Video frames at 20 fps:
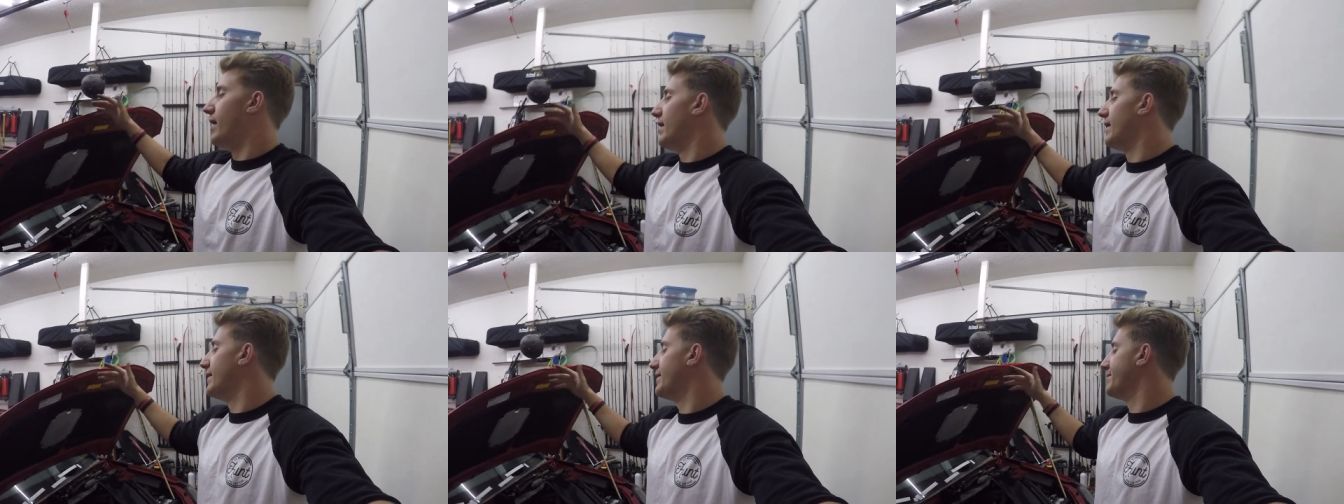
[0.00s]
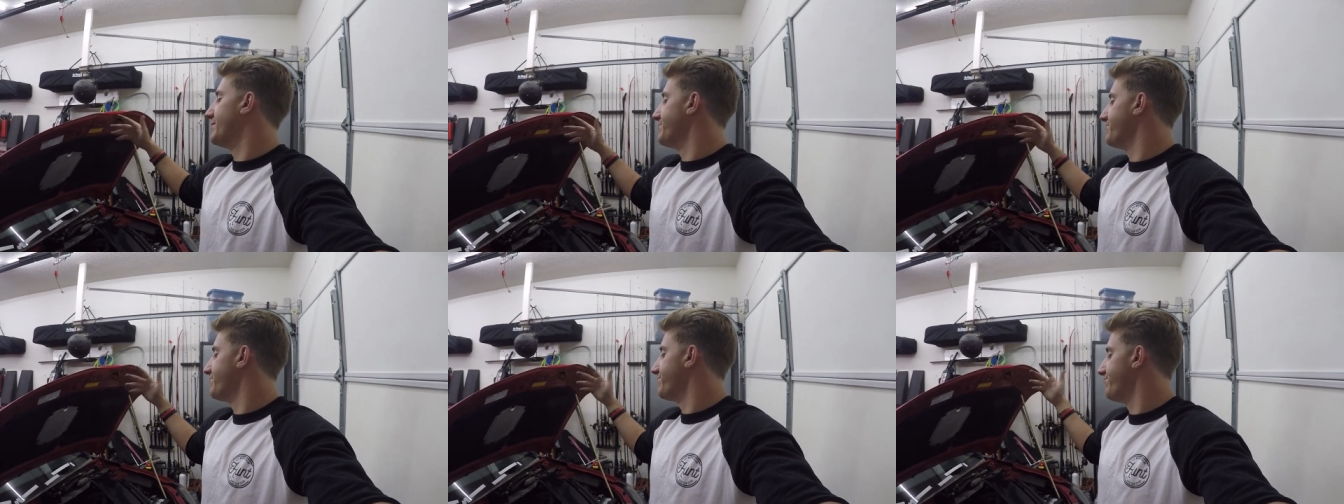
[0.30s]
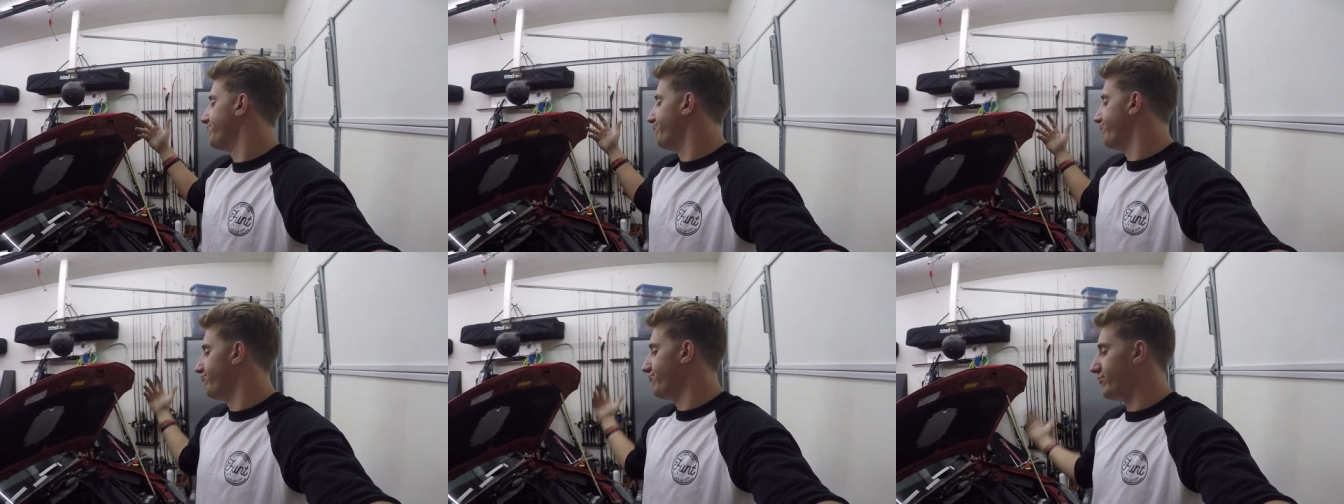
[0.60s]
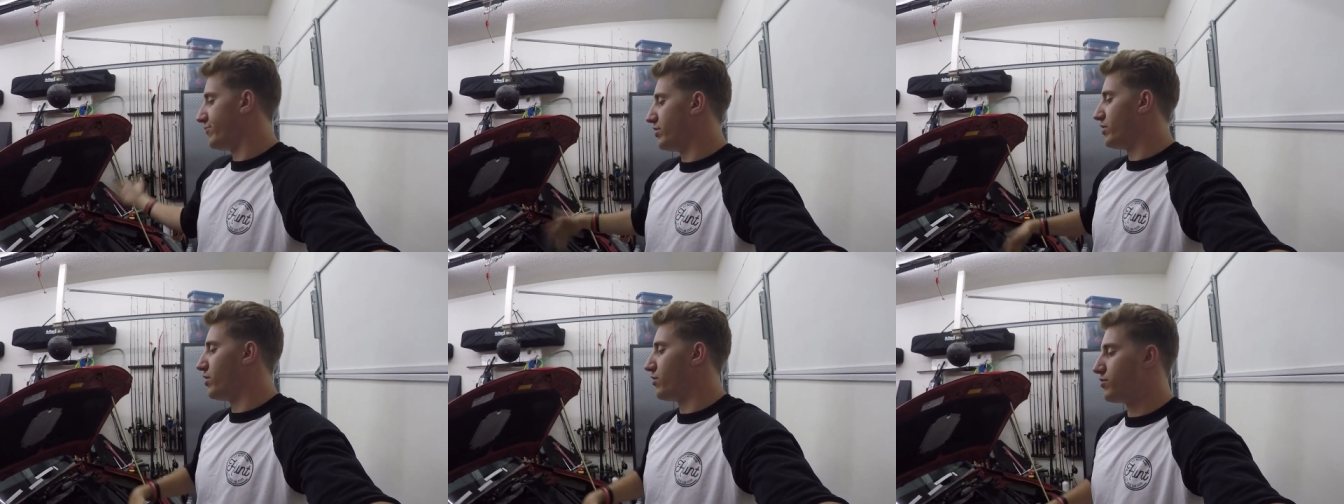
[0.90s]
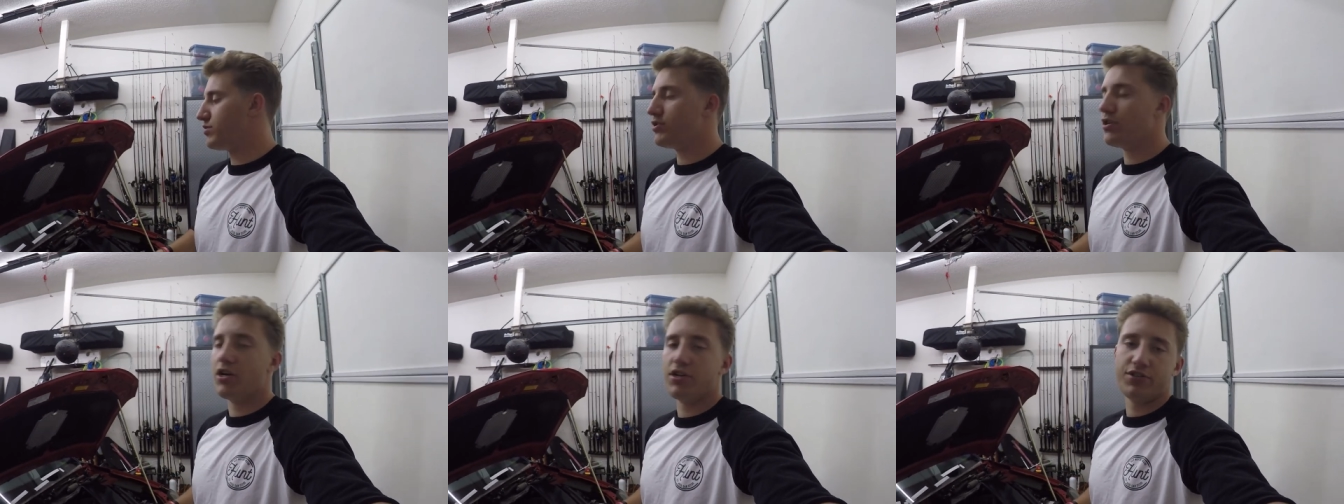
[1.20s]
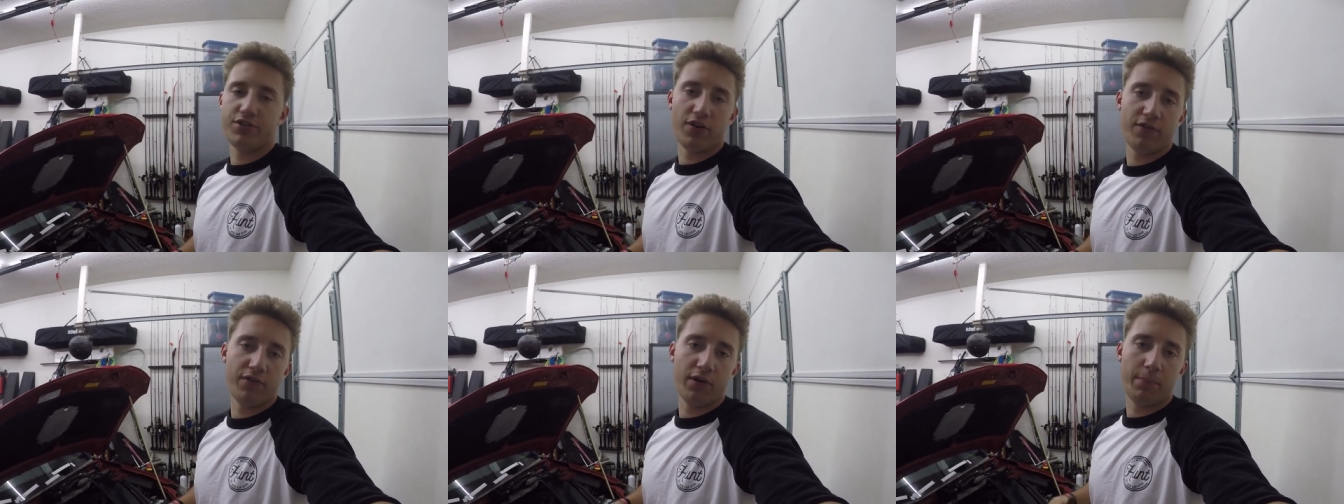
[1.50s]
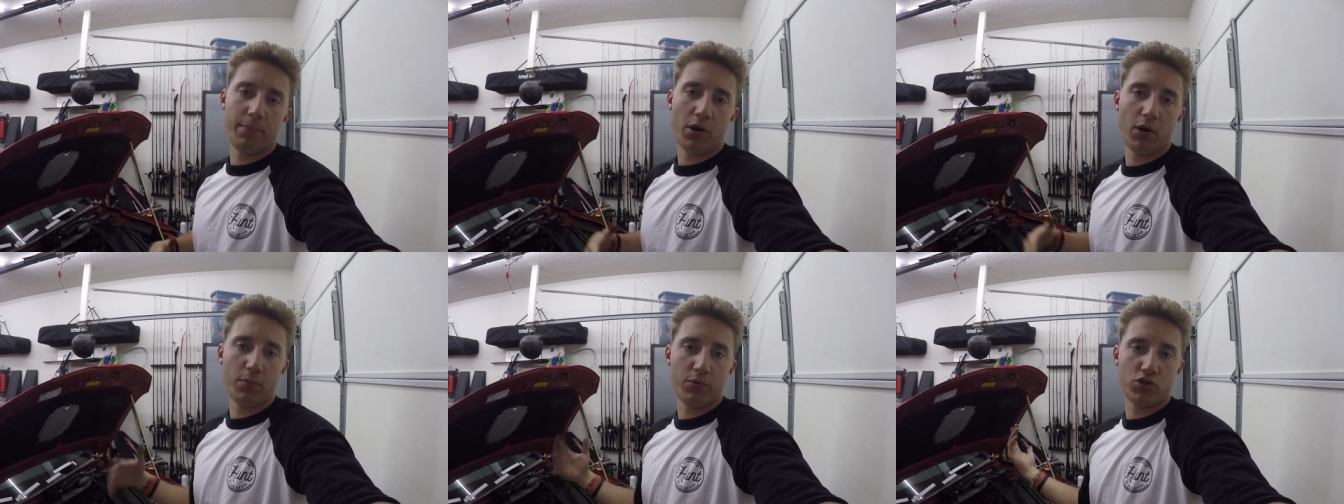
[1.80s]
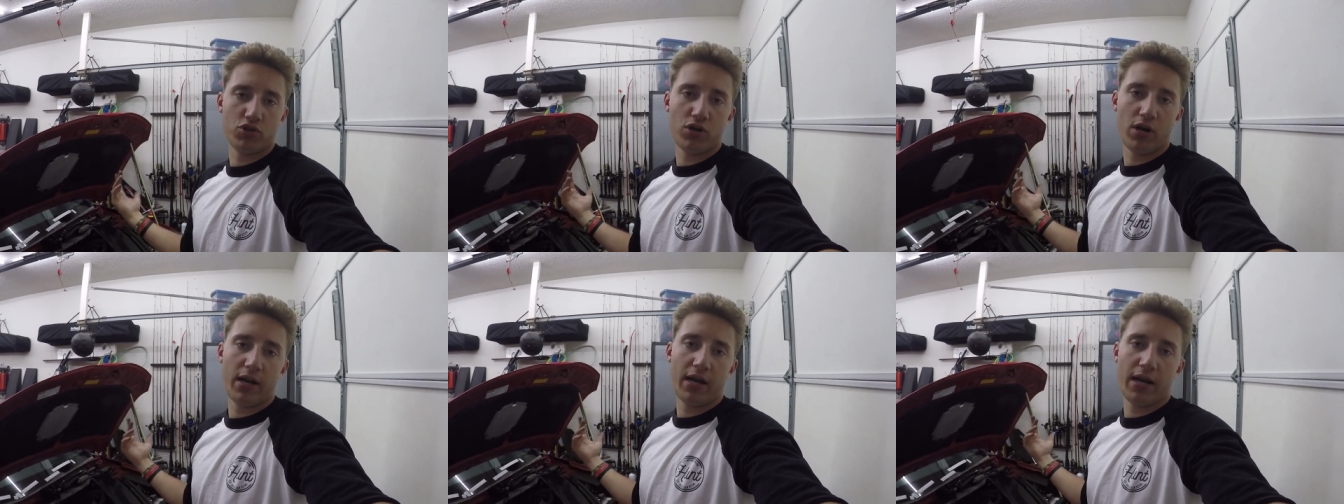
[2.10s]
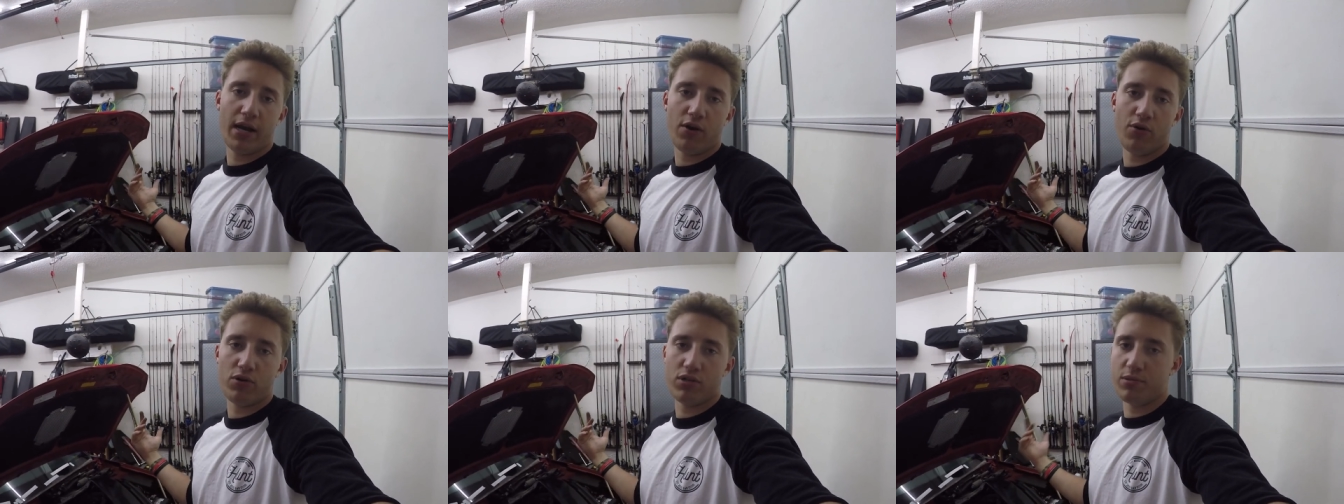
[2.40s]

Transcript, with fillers: Um, you know, it's not serving a purpose right now.